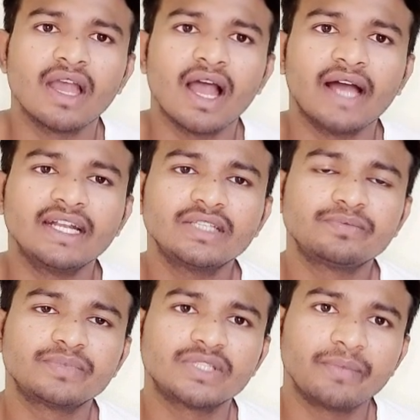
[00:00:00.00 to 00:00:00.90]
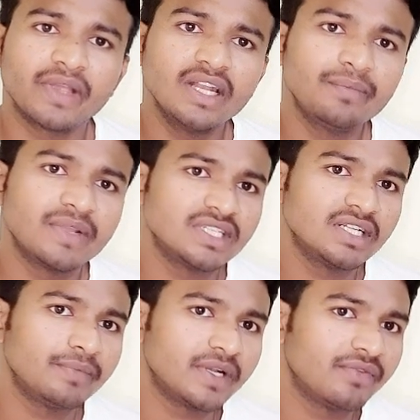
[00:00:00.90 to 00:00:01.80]
and it's typically
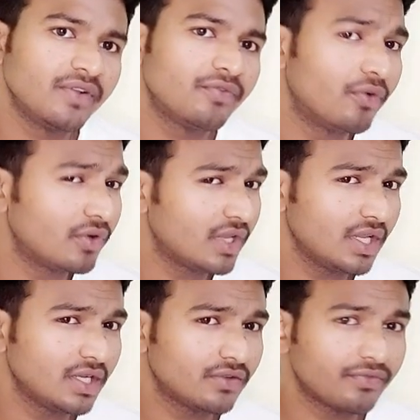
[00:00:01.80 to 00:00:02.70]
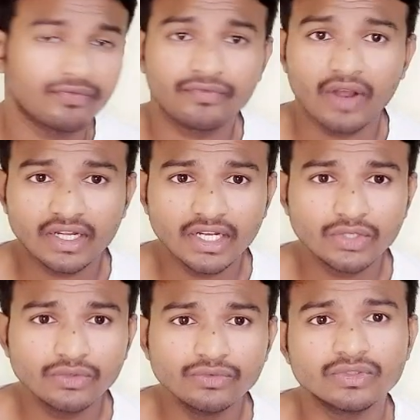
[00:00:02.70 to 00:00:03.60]
present between 40
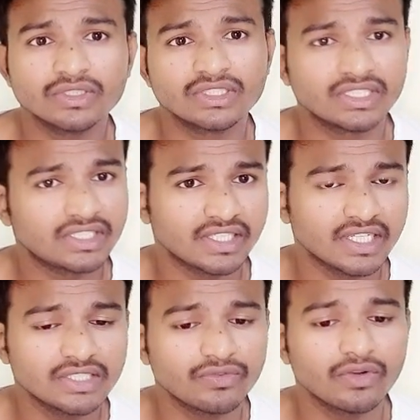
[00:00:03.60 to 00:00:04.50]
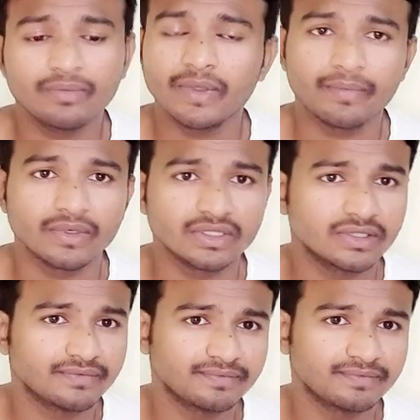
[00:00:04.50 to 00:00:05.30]
to 60 years old peoples.